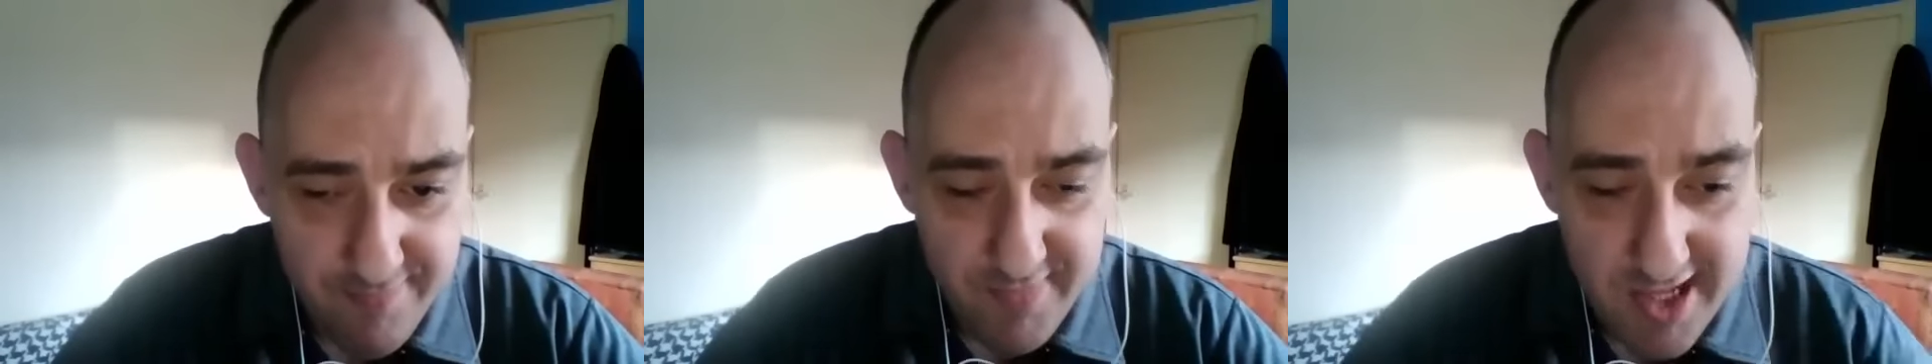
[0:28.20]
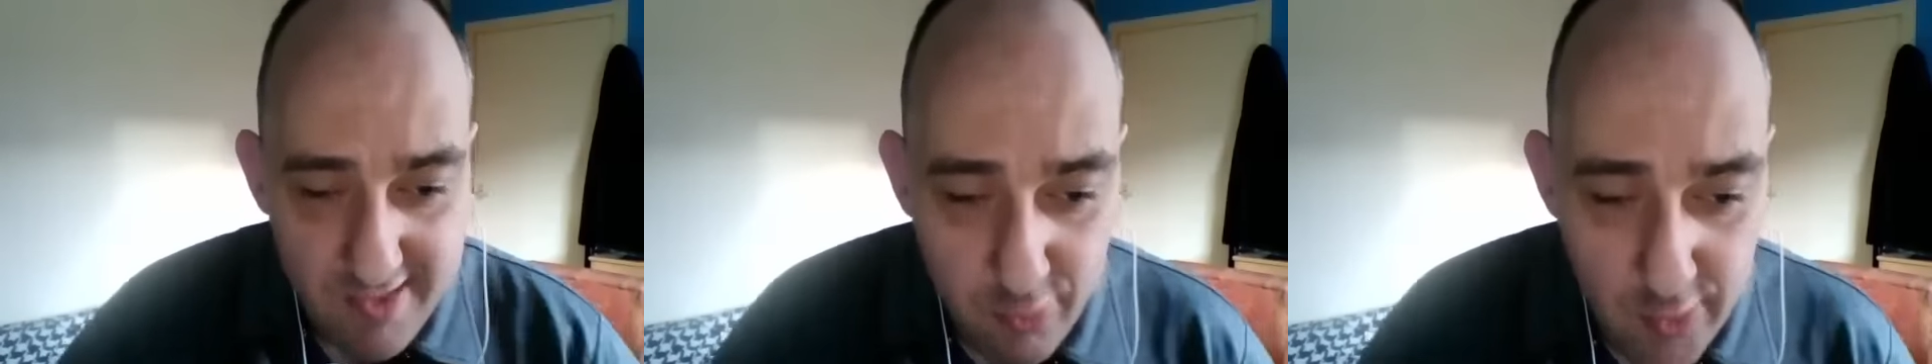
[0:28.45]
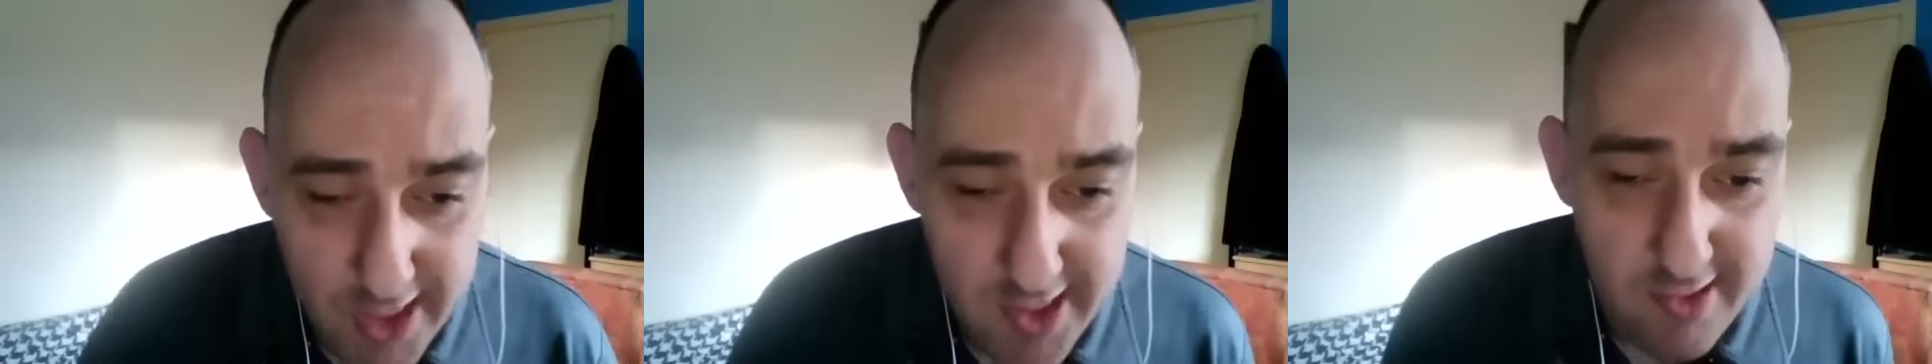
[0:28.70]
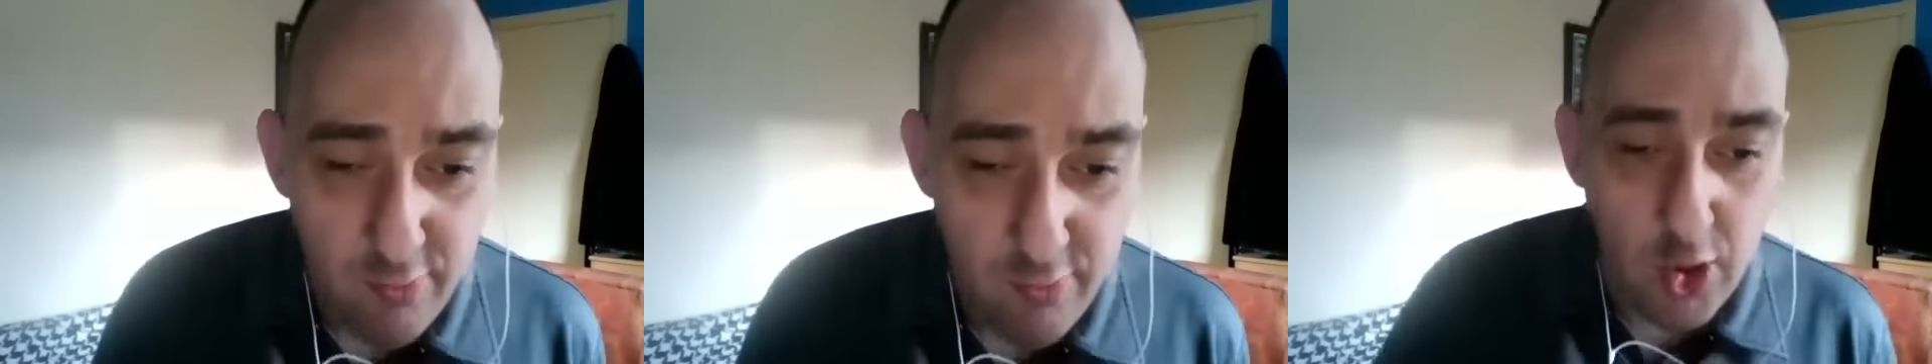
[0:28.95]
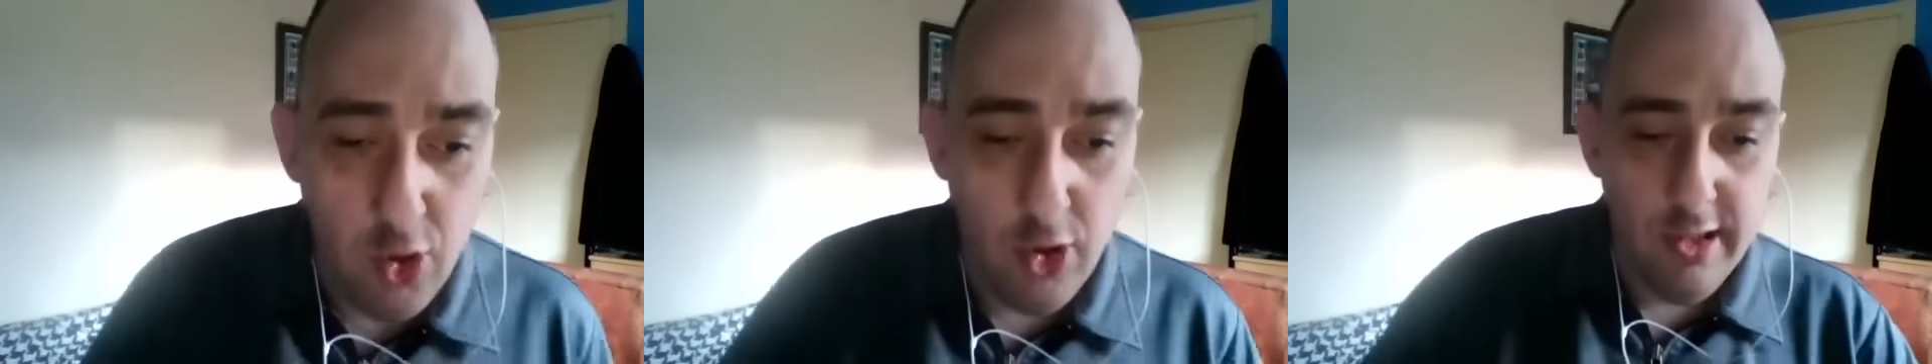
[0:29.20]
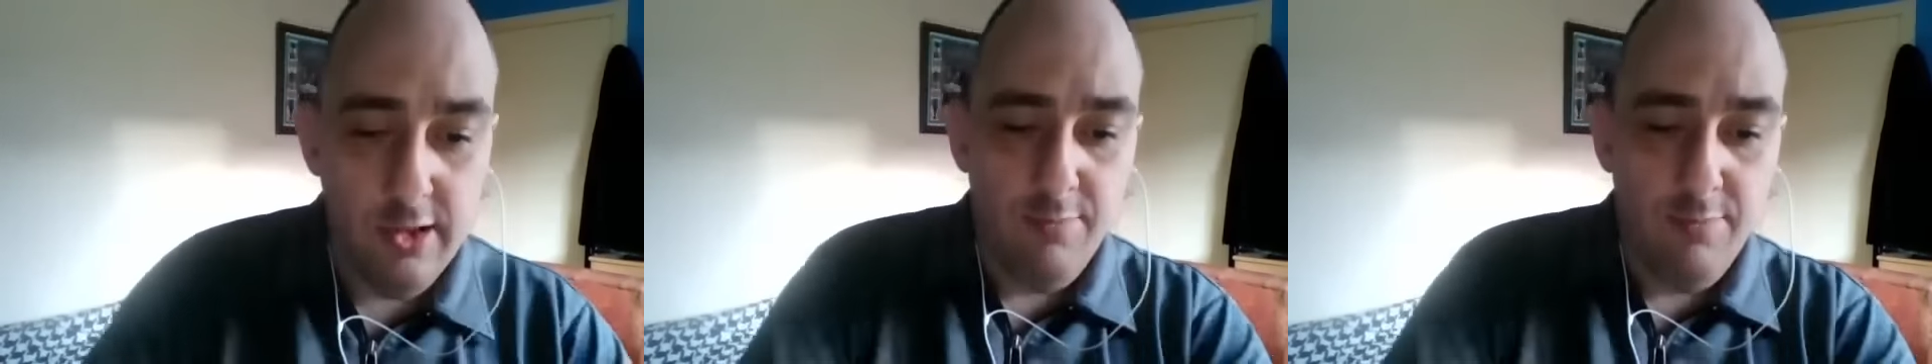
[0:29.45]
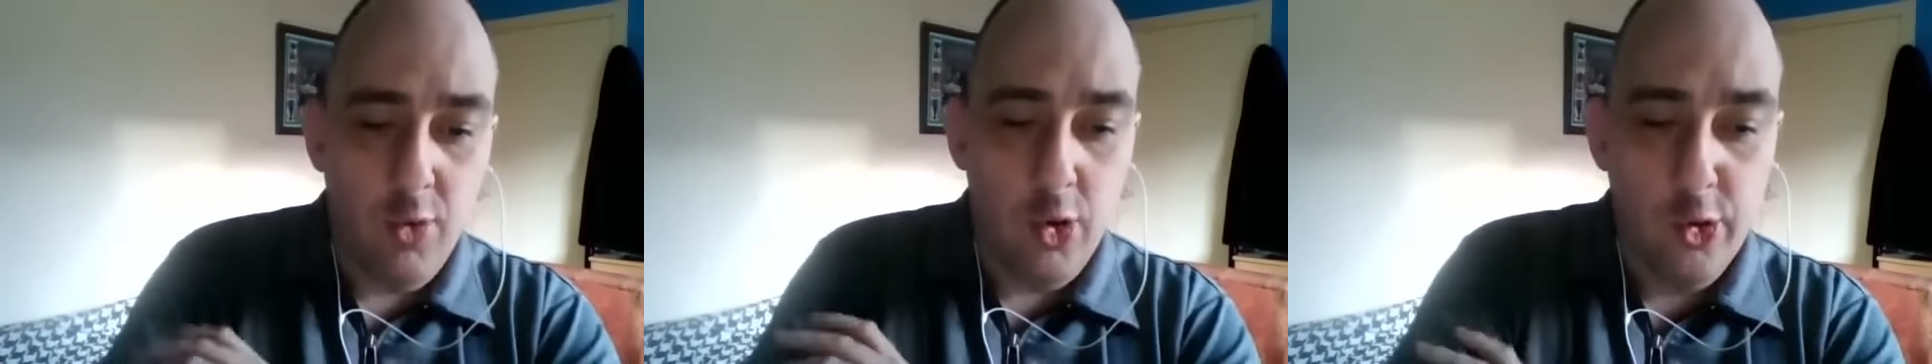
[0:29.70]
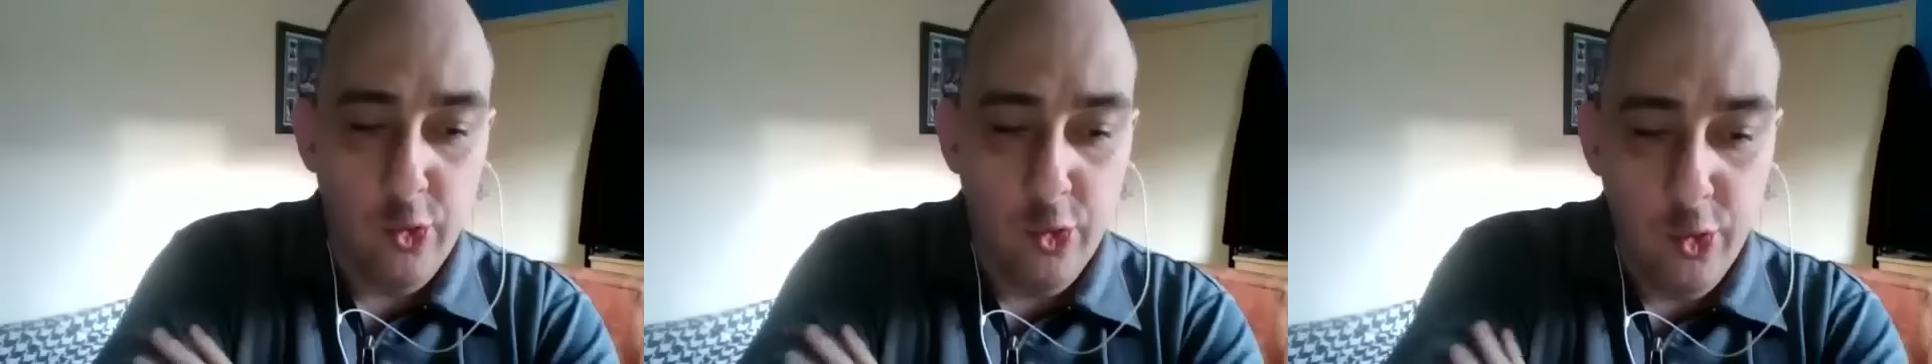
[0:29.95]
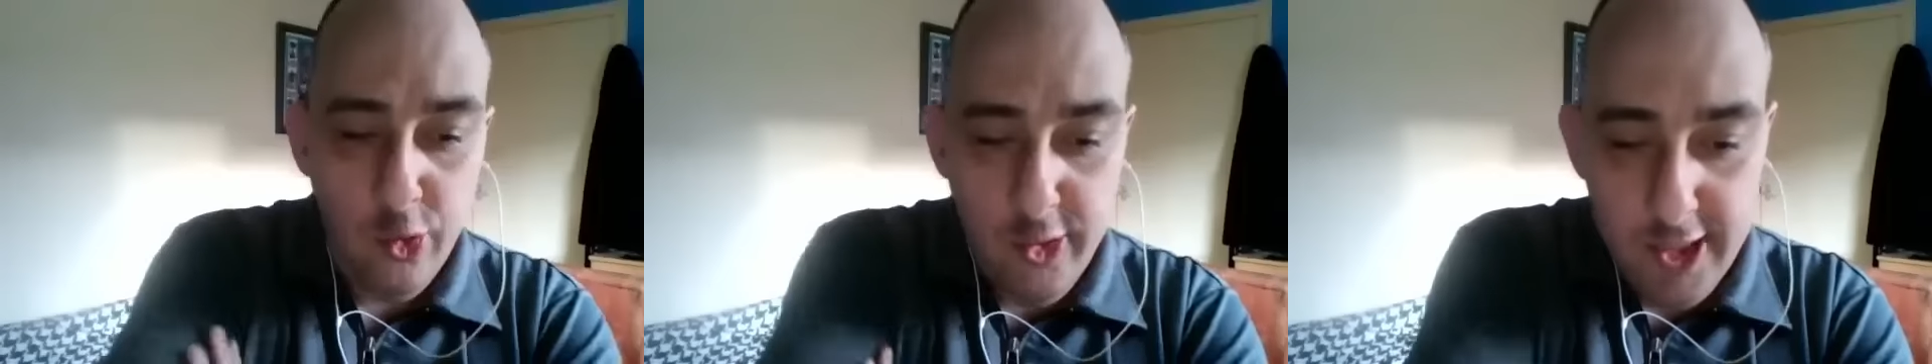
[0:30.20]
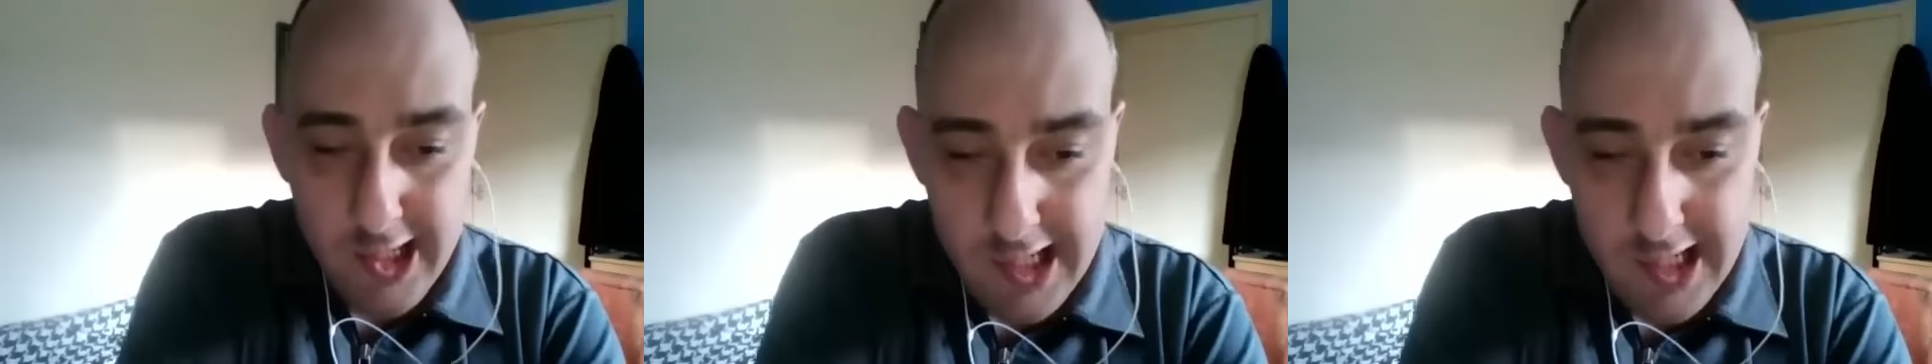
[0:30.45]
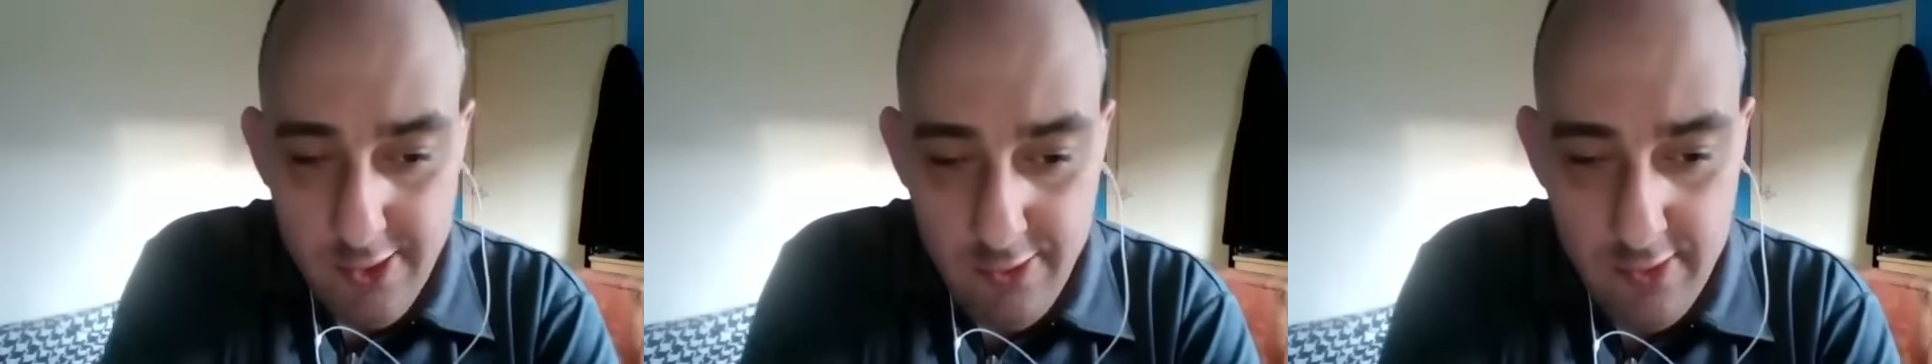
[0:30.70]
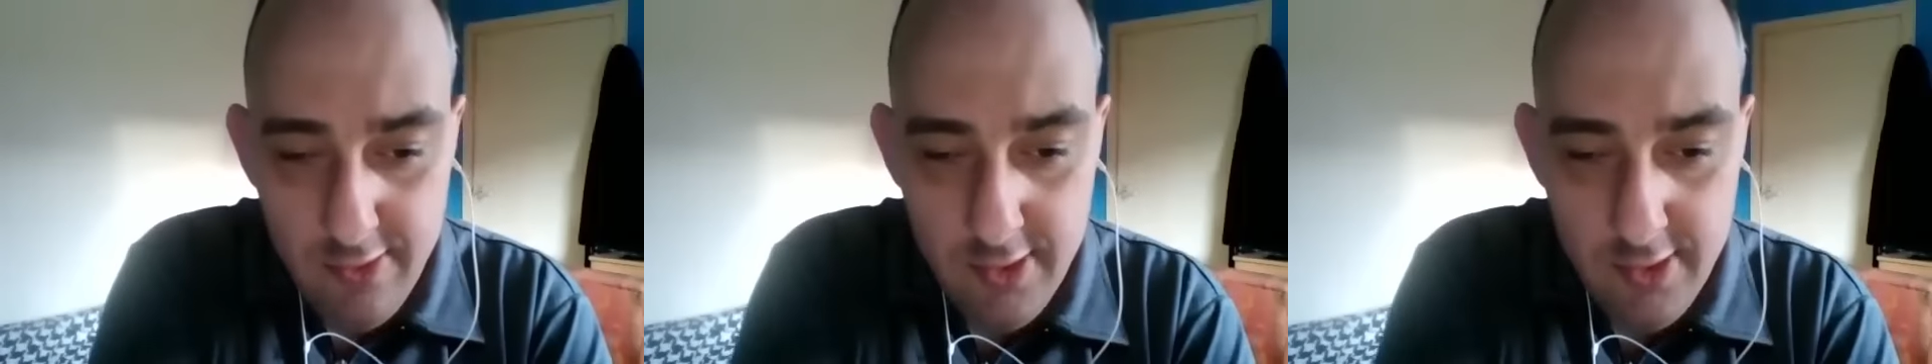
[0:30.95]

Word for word: this week's recorded audio who to the channel.